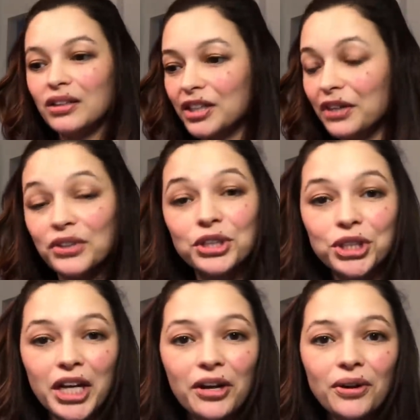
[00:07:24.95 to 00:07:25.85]
Give it a
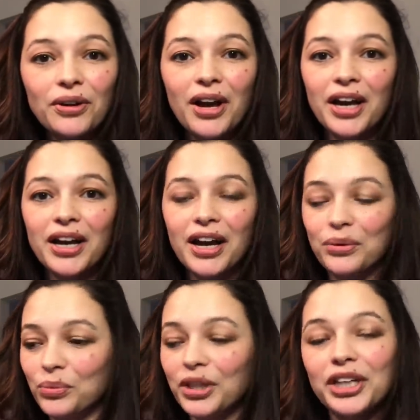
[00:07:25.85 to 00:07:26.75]
share.
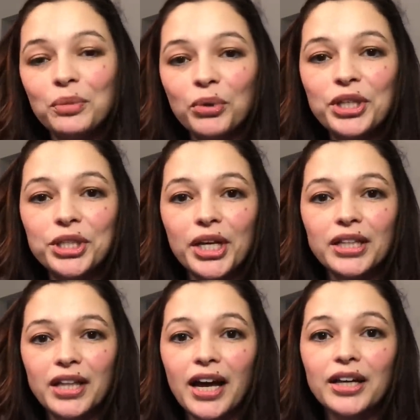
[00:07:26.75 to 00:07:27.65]
I really
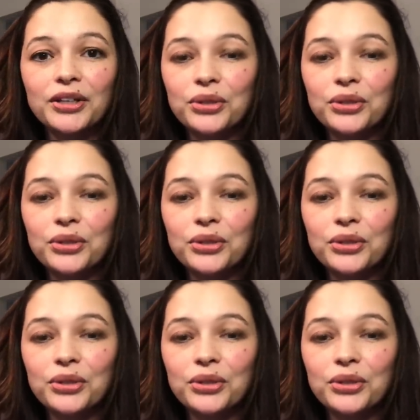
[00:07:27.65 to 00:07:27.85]
appreciate that.